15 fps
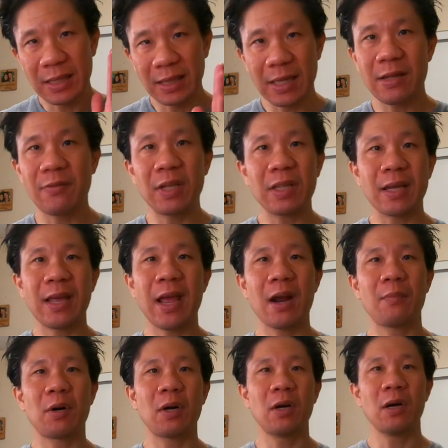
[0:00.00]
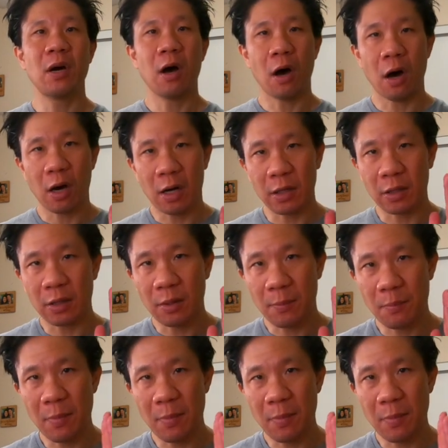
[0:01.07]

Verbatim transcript: leaving the camera on